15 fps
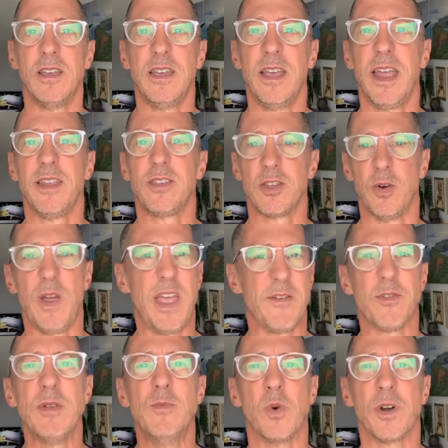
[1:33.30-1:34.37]
And so
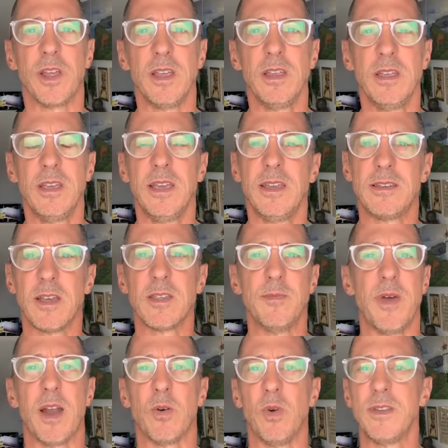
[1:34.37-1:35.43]
every morning, it doesn't
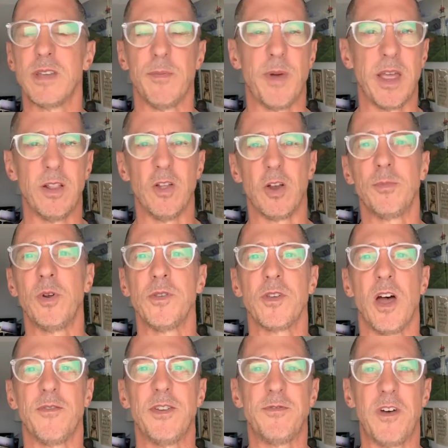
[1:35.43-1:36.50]
matter what time, my alarm goes
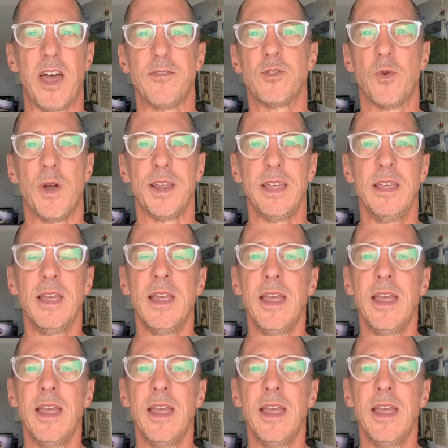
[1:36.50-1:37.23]
off at 5:20